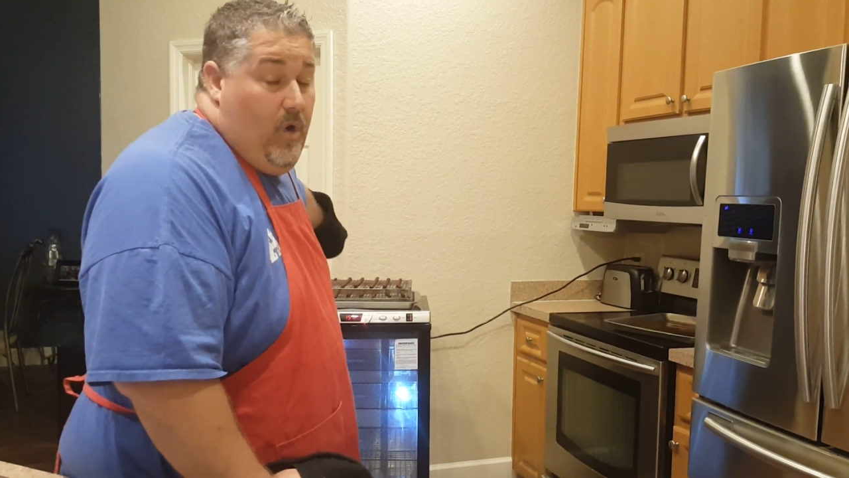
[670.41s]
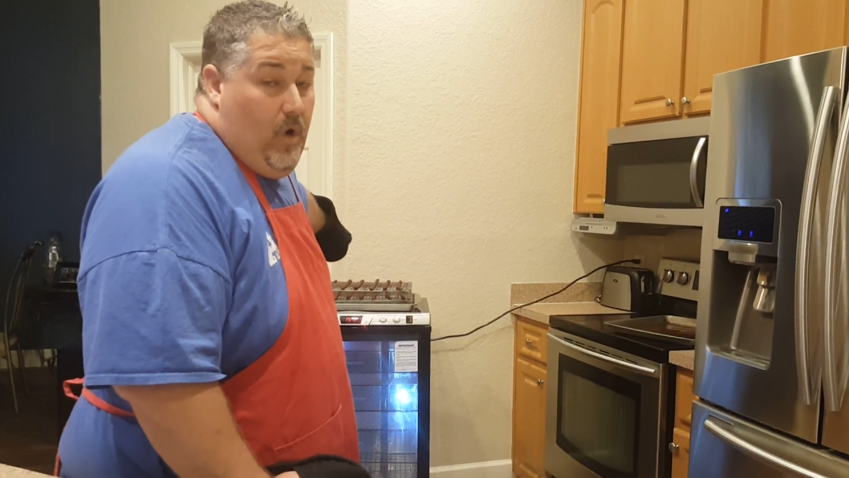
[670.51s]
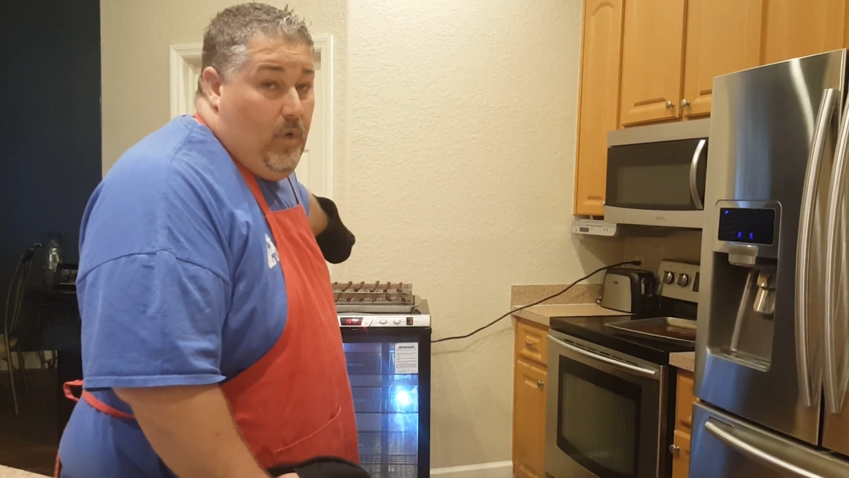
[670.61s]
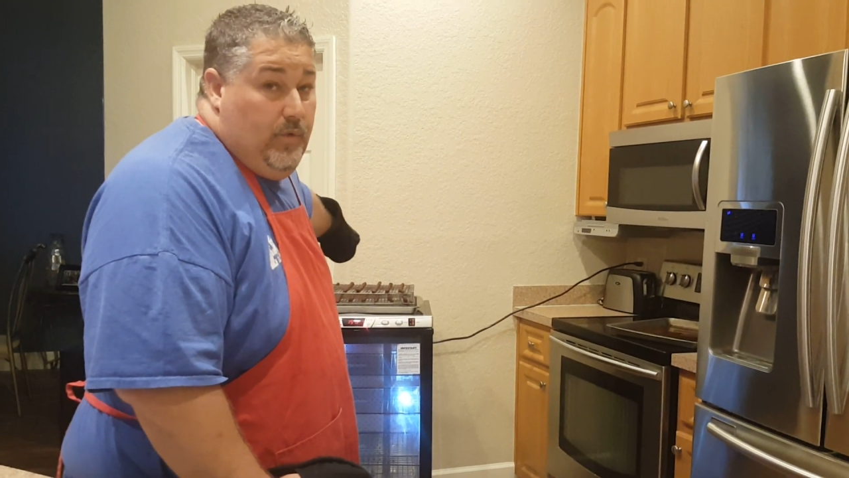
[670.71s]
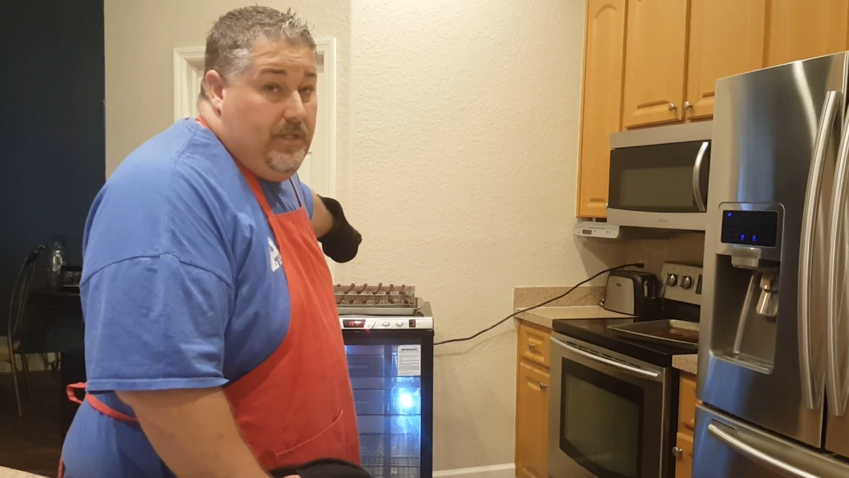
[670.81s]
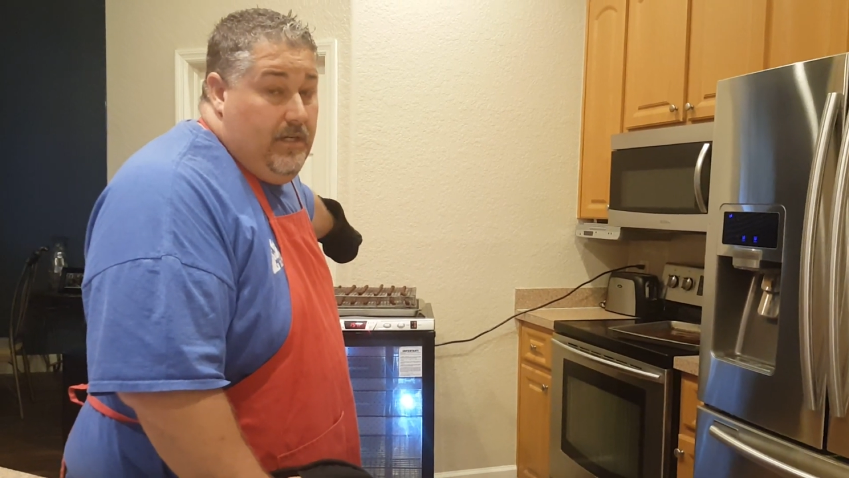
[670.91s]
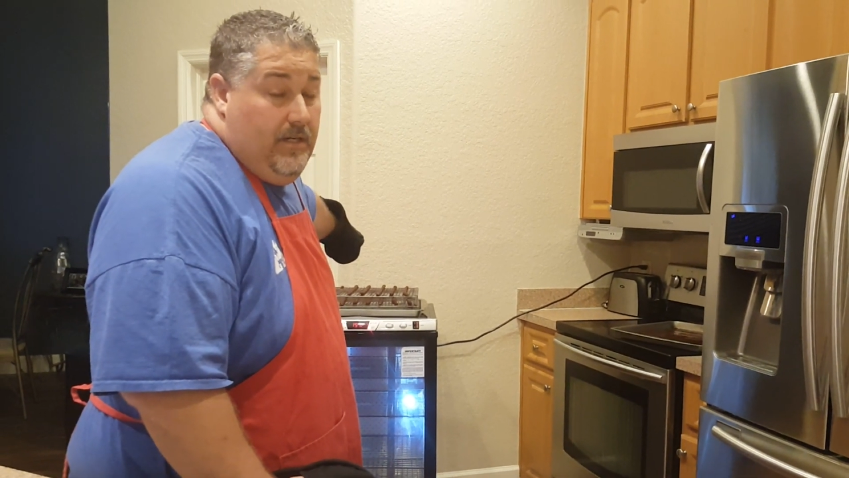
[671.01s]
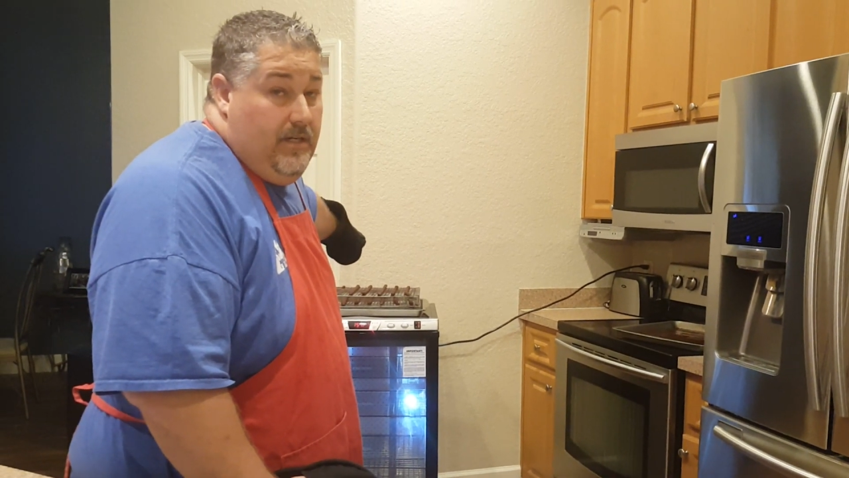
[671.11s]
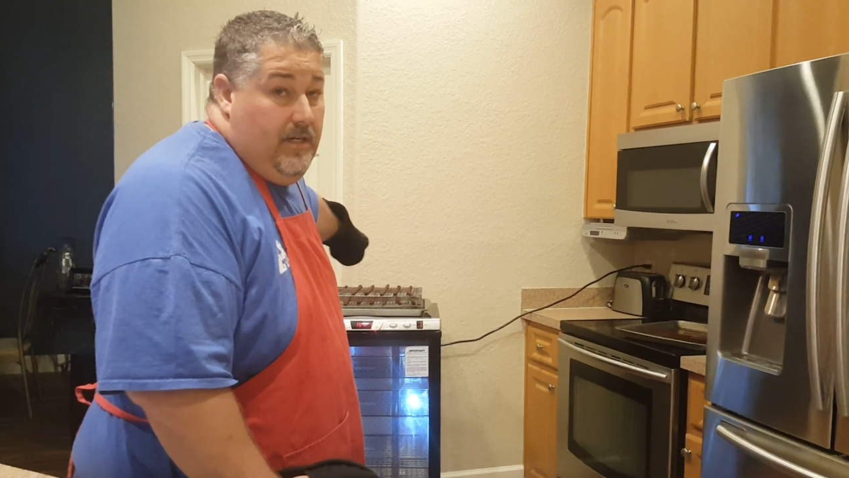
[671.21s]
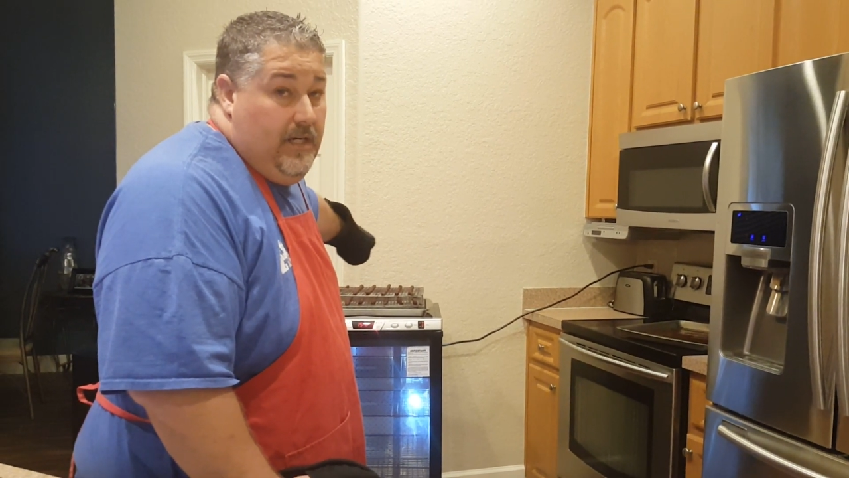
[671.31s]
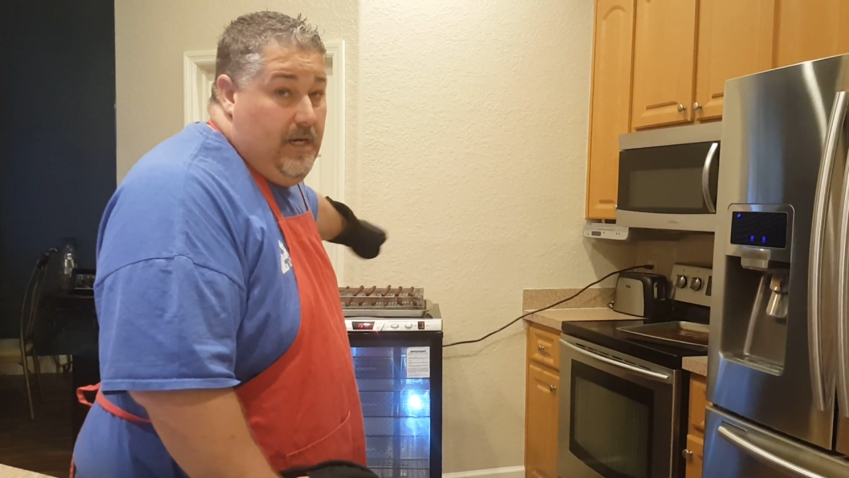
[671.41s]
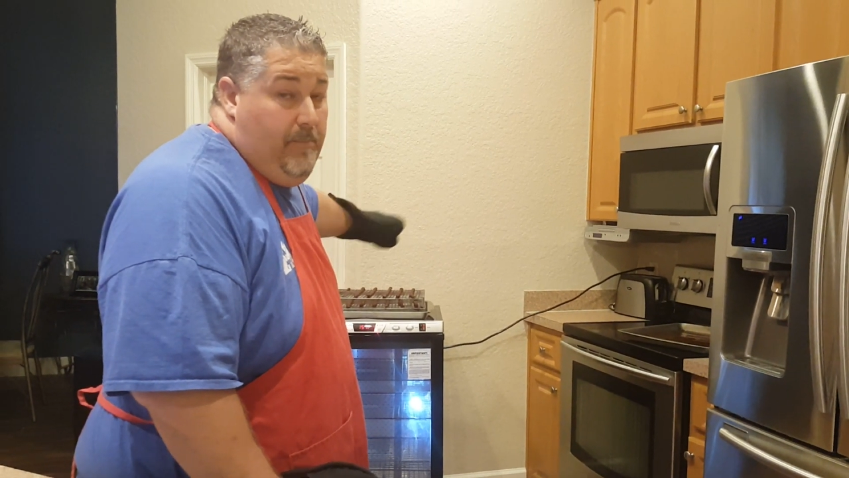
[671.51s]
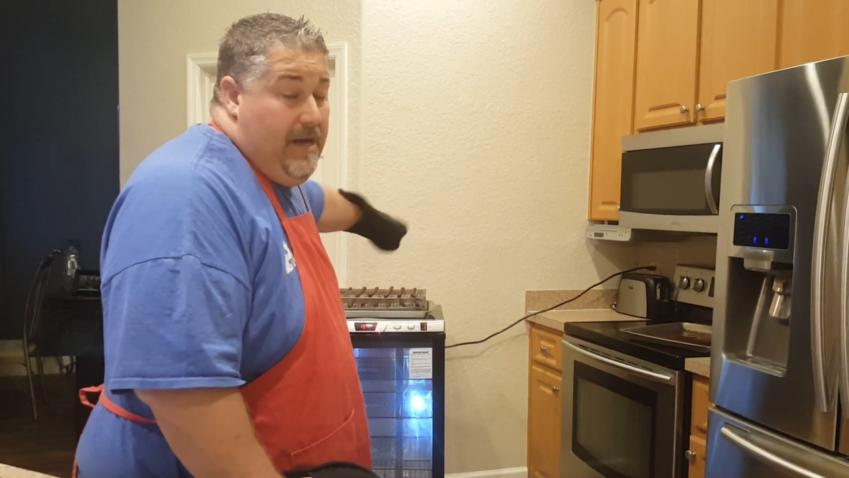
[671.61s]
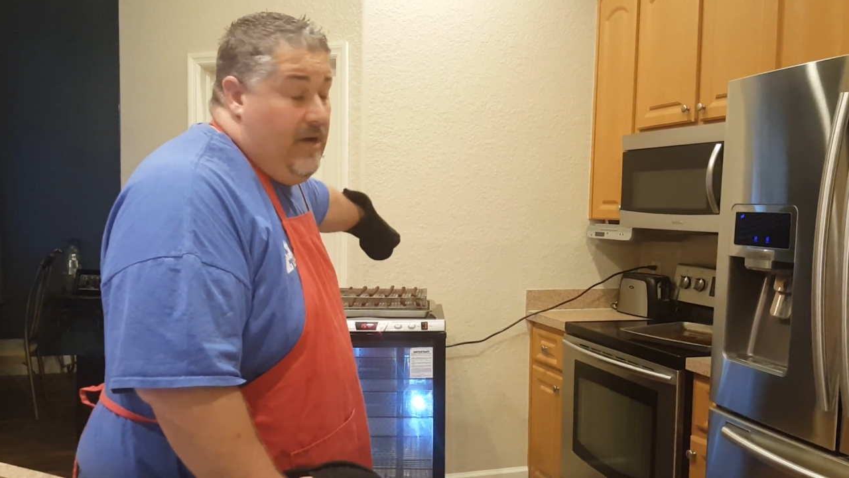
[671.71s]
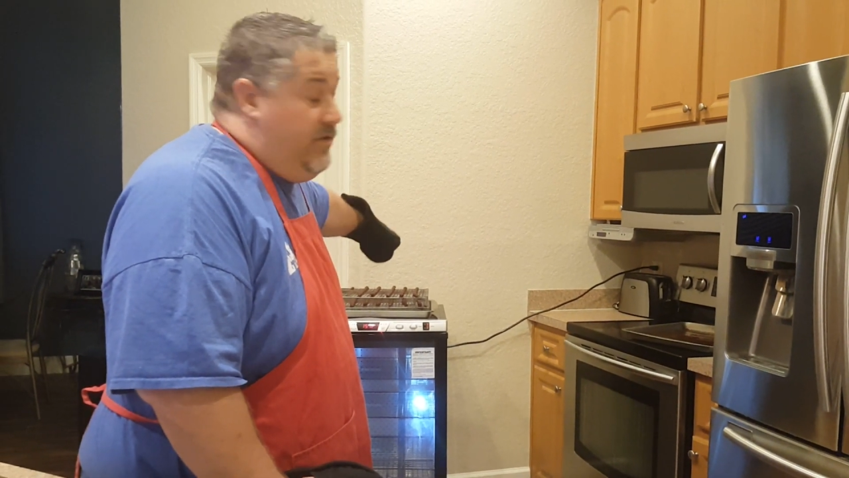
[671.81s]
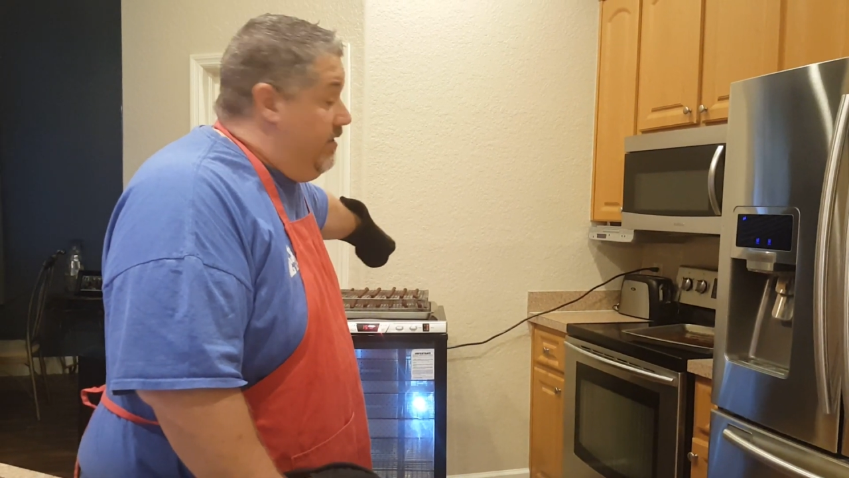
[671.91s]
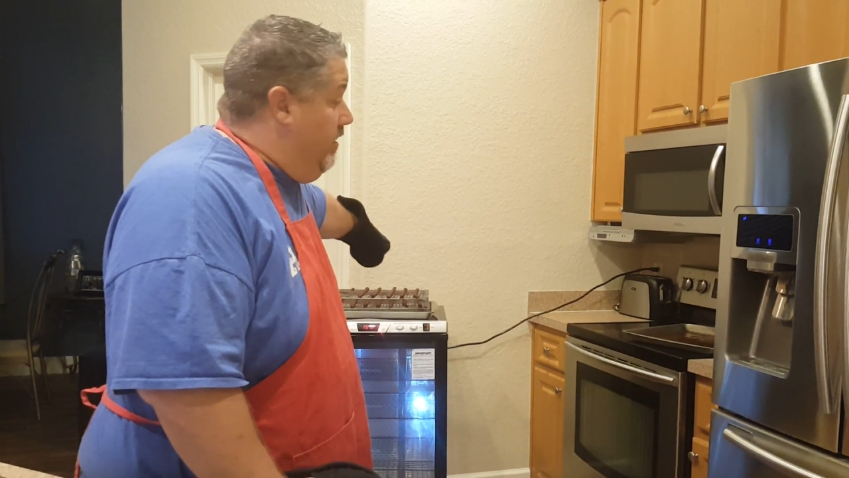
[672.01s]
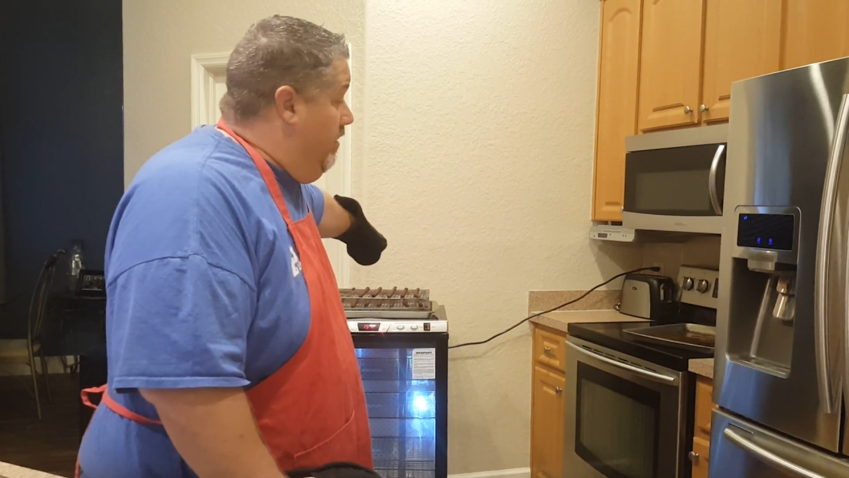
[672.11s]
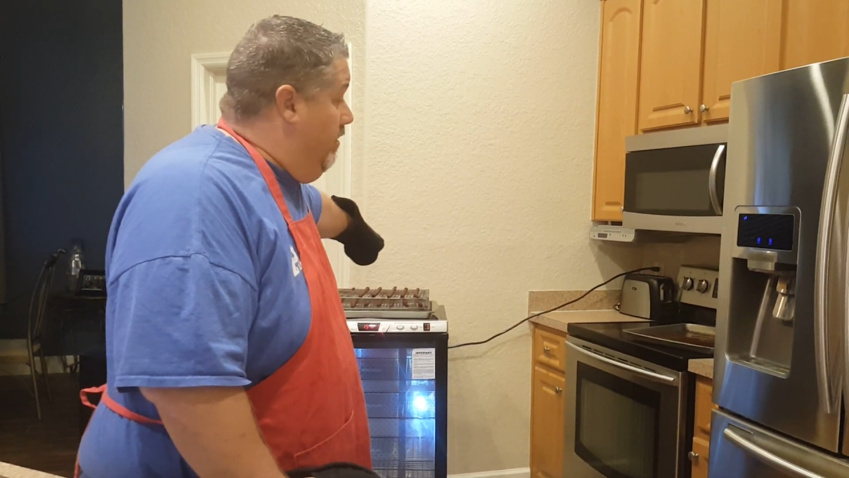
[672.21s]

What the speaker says: hold about